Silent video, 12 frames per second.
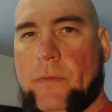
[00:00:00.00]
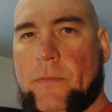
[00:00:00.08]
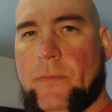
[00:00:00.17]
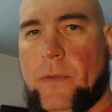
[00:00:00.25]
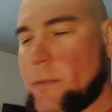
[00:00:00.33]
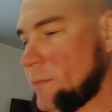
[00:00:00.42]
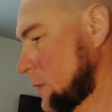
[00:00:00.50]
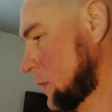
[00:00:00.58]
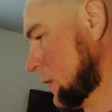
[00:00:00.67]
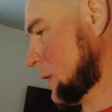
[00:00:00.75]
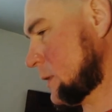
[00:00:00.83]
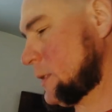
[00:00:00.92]
from
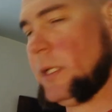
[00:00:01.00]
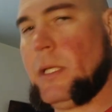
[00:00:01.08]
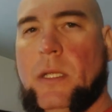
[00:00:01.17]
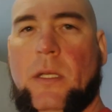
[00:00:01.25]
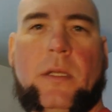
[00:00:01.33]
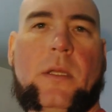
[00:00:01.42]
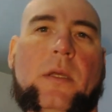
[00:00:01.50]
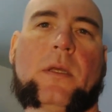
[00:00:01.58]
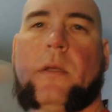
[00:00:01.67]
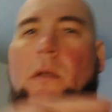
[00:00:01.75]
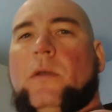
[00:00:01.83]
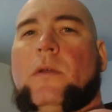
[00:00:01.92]
seed
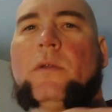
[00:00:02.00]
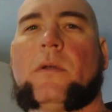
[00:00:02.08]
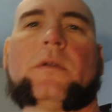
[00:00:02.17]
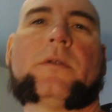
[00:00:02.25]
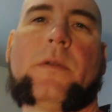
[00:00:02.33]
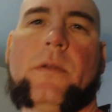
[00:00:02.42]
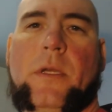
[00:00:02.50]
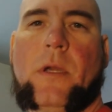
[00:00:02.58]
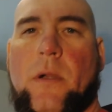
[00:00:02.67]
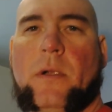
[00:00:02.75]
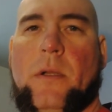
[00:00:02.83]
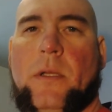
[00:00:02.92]
to the
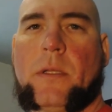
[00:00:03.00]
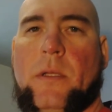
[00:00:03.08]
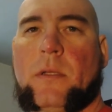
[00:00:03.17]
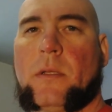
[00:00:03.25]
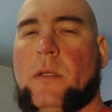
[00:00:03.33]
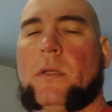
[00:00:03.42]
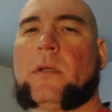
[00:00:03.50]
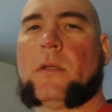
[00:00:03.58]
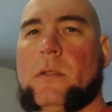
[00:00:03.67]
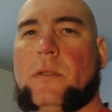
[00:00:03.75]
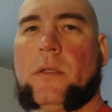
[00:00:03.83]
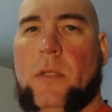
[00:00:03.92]
yard
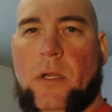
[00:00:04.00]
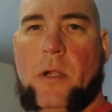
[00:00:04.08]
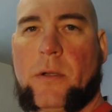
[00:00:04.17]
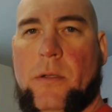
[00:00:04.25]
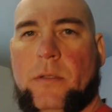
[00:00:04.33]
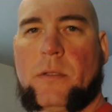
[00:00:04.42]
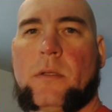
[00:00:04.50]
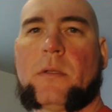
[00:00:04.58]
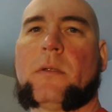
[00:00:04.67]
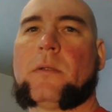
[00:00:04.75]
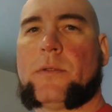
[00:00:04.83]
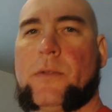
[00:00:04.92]
to the garden
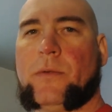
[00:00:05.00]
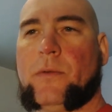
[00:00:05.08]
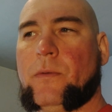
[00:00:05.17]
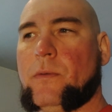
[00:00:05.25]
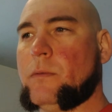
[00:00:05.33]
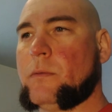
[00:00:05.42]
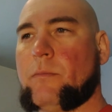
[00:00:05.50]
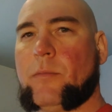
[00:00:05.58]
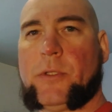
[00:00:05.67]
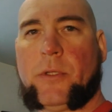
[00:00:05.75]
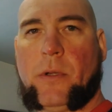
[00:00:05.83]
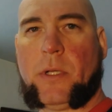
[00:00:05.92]
to
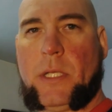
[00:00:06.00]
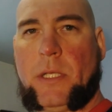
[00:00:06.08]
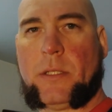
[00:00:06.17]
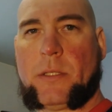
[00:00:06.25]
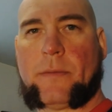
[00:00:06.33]
maturity is.